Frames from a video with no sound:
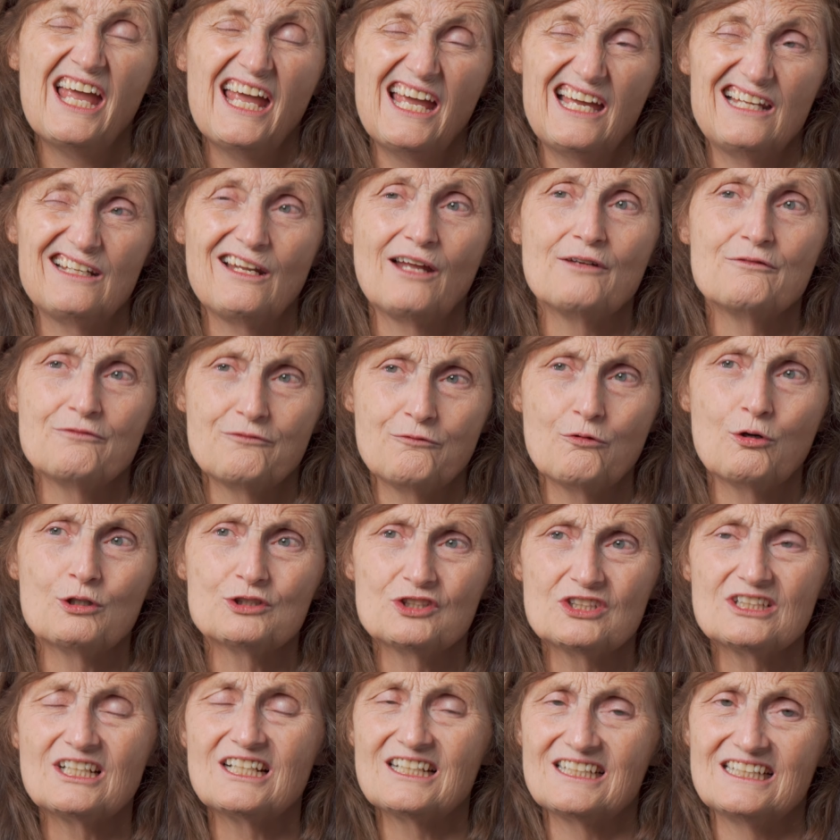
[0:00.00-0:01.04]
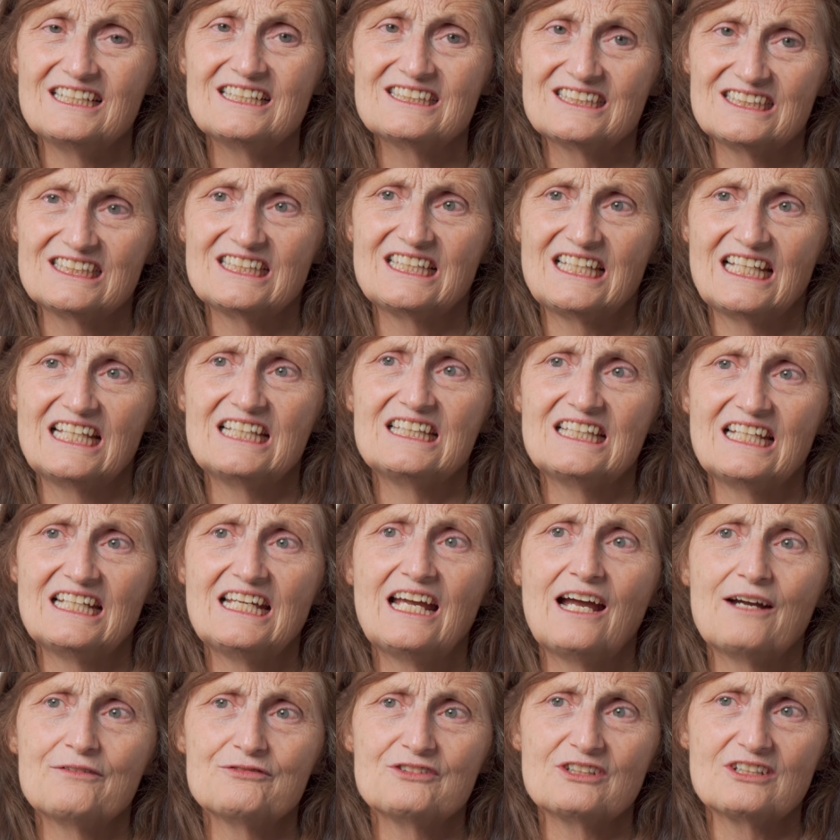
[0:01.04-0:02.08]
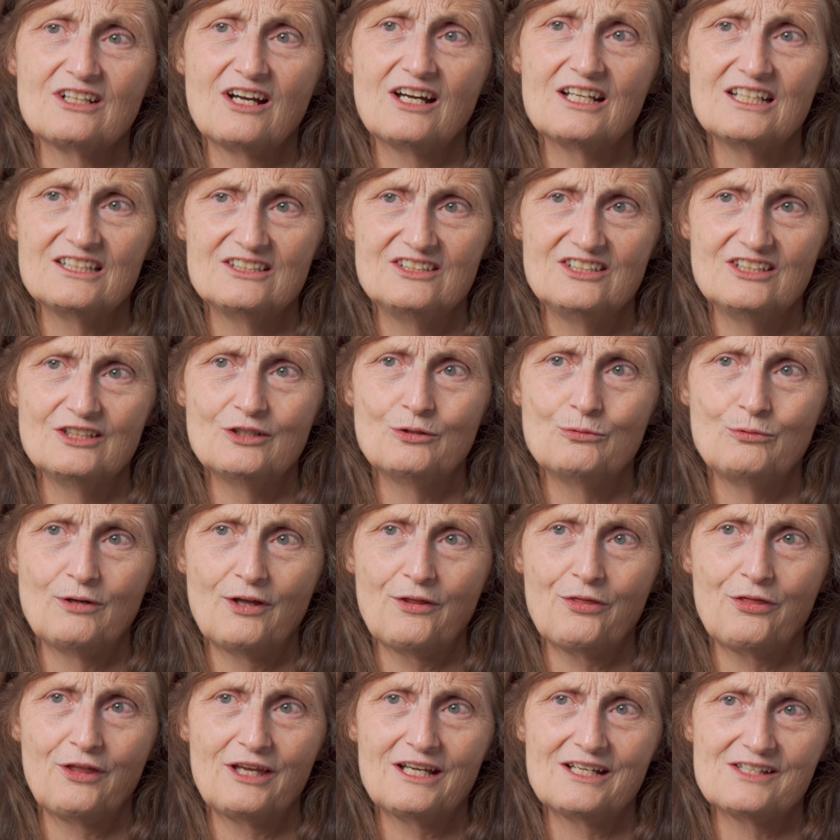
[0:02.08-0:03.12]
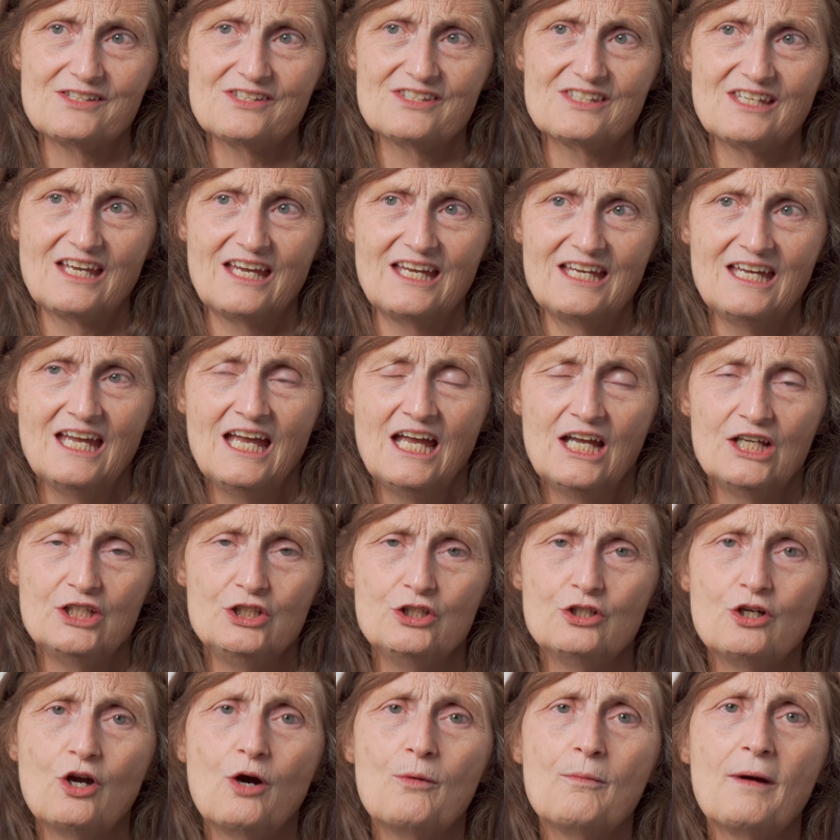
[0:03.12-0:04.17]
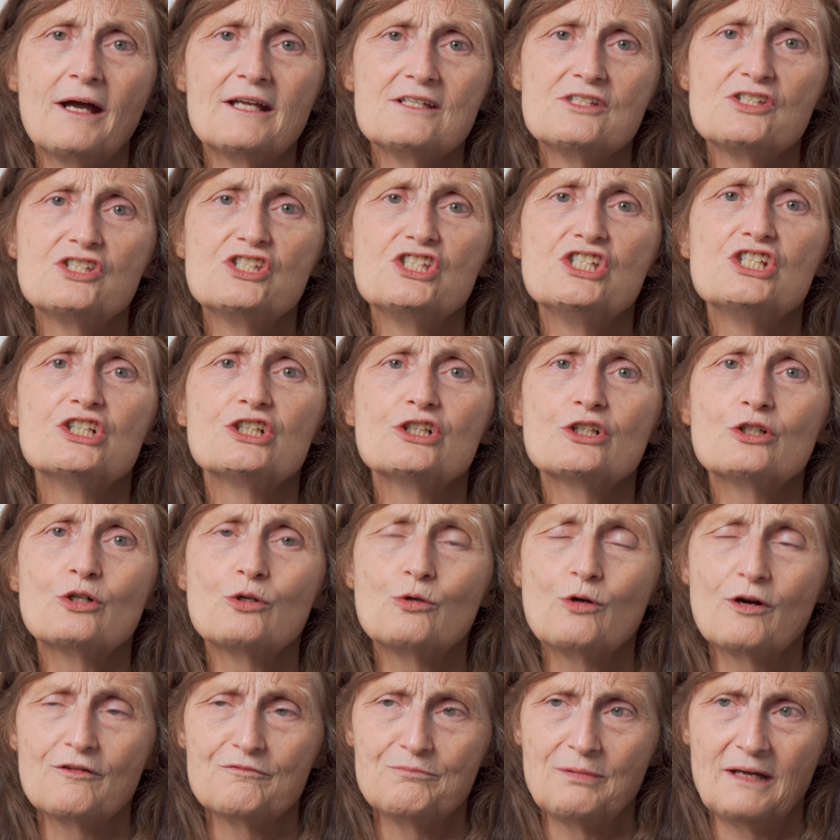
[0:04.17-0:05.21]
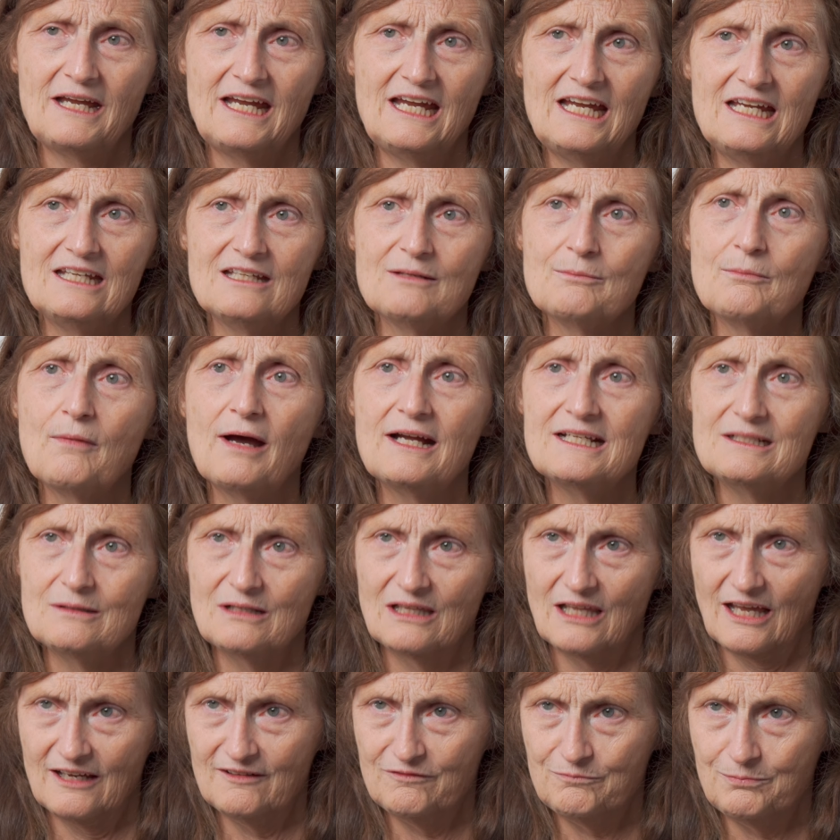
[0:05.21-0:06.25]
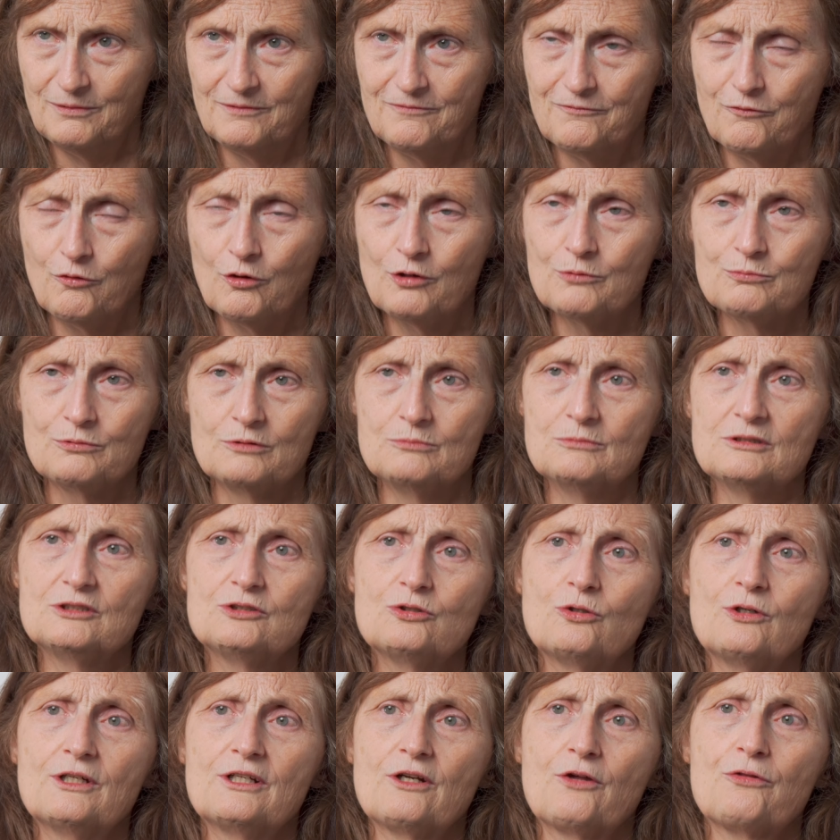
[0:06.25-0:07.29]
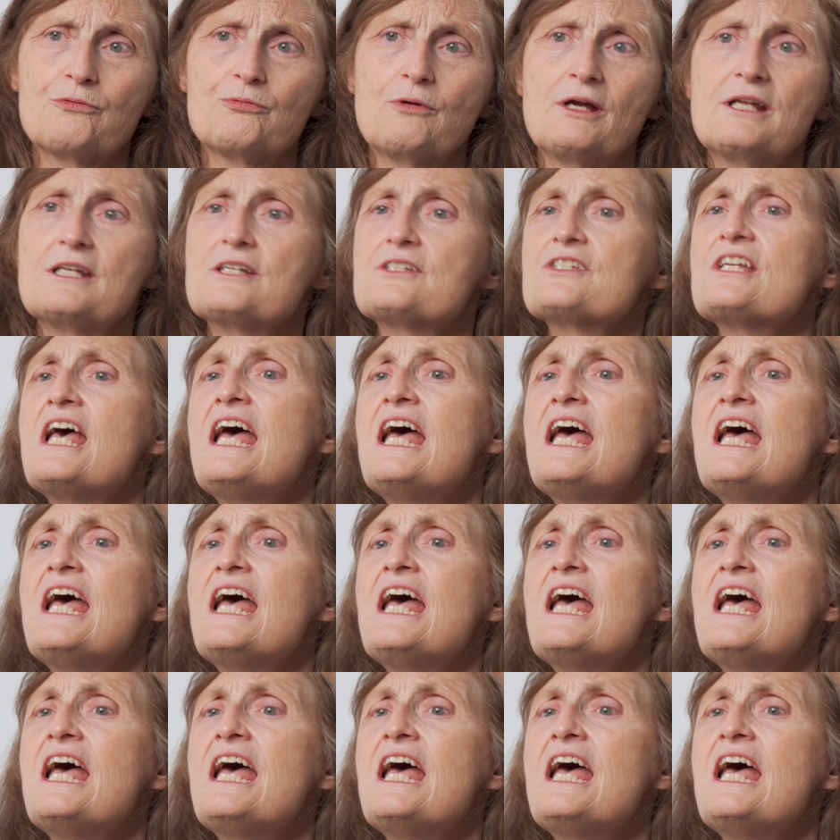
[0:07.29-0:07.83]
And unfortunately, it's the thing they have to kind of deal with. They can say, you know, my zero of pain in my life before rheumatoid arthritis